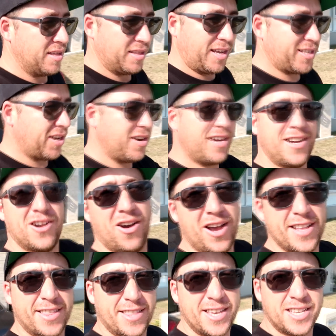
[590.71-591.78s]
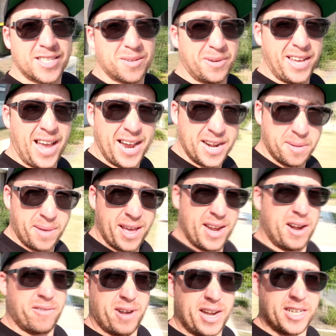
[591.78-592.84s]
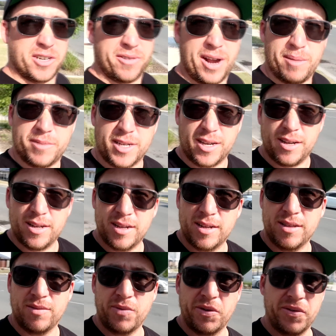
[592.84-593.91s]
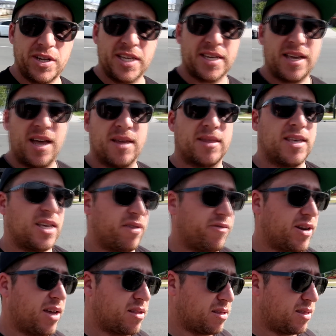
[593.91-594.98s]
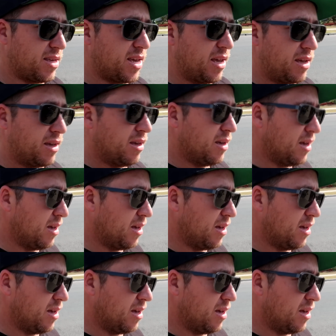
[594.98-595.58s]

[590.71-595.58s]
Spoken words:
There's only 9 things that we hate about our Ranger Raptor. We really can't think of another thing.